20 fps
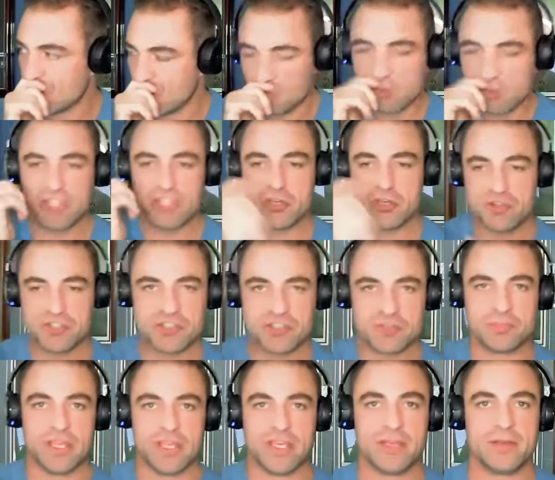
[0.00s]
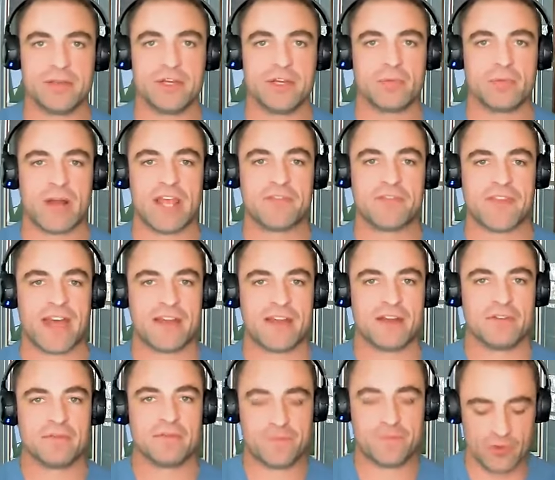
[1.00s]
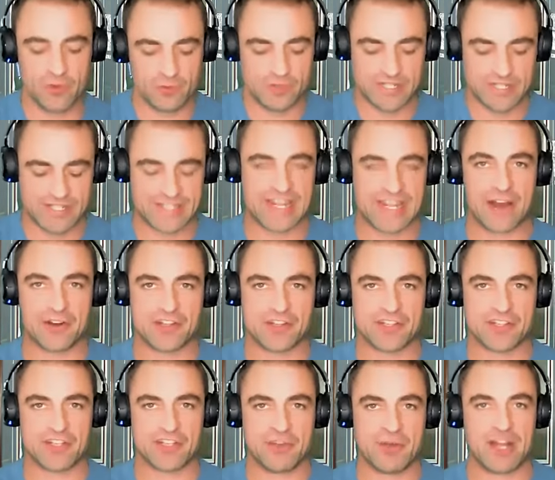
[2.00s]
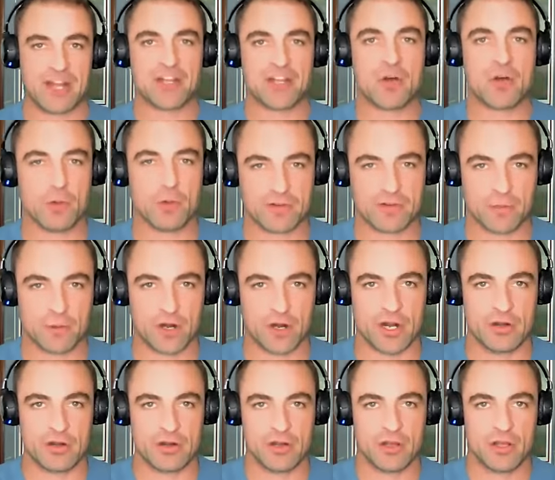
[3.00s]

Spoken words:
Well, it used to be, right, that food was scarce. You had to go work for it.